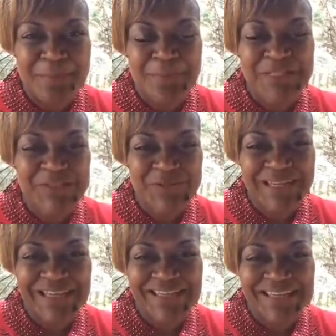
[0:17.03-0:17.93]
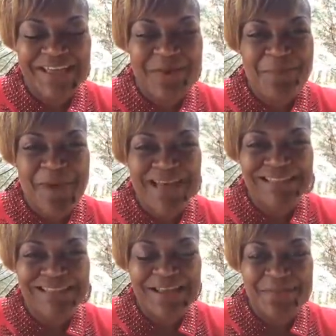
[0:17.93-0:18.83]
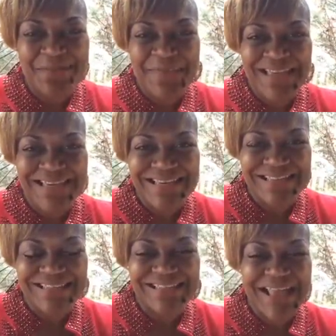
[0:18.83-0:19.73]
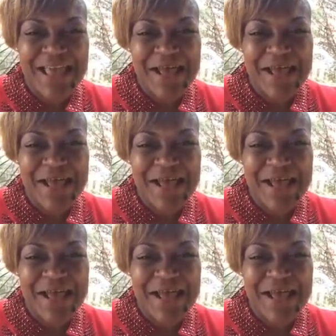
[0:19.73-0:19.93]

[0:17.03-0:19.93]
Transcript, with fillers: mental healing, and mindset maintenance.